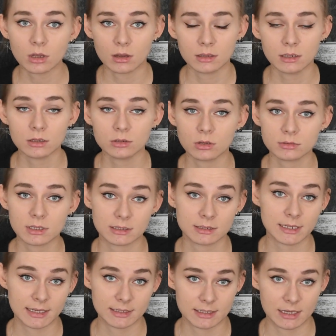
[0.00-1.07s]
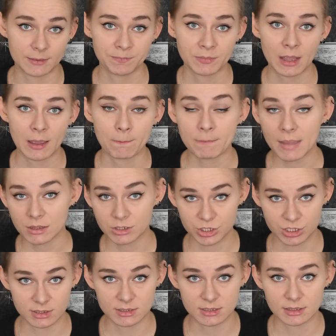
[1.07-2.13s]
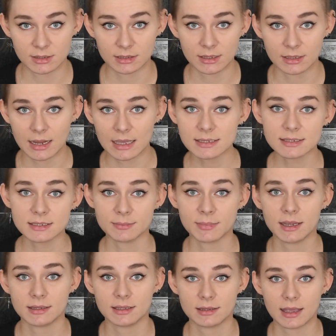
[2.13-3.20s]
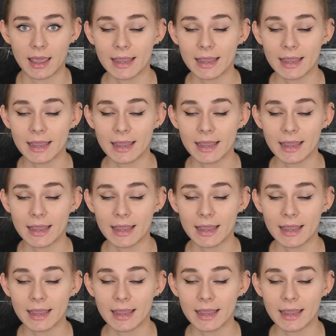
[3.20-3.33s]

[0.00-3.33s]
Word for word: anecdotal data mentions that an estimated